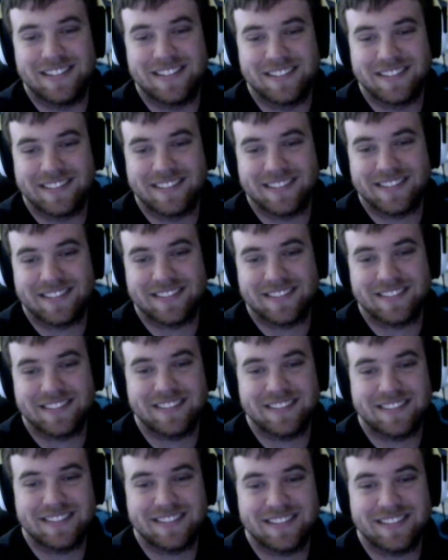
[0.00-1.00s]

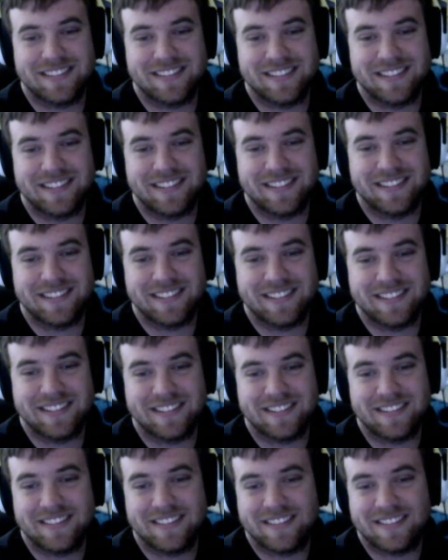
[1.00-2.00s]

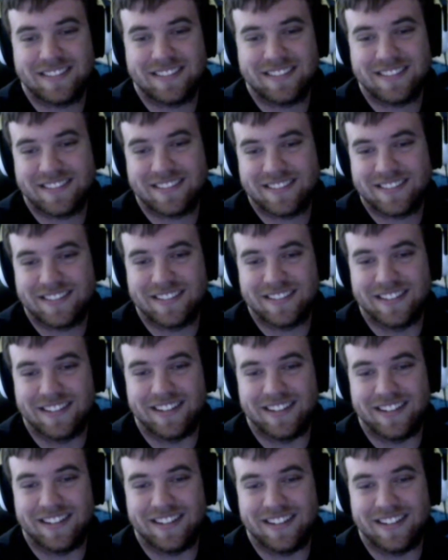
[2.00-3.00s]

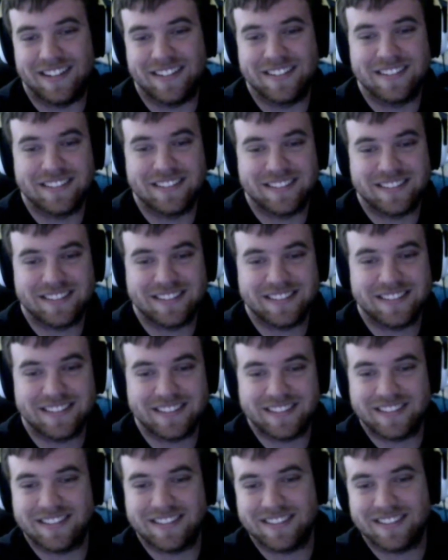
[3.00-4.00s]

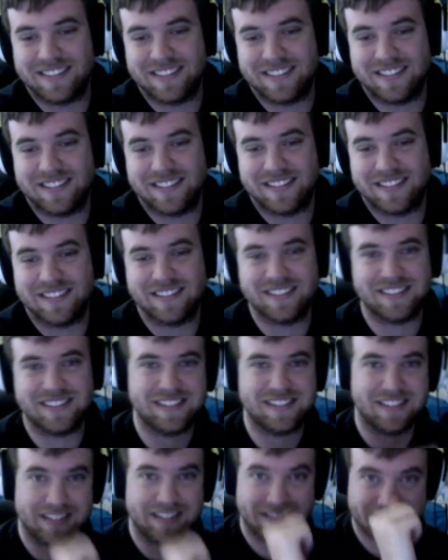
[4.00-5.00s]

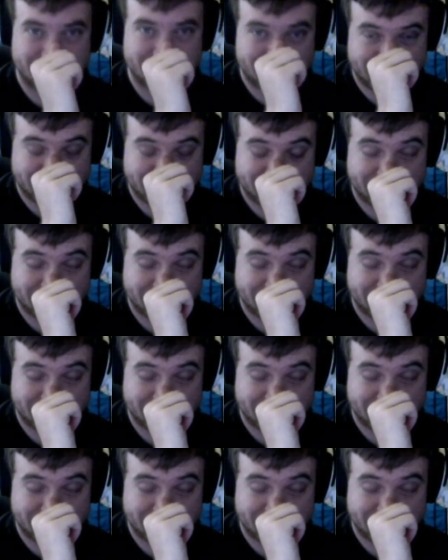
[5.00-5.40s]
No words are spoken by the person on screen.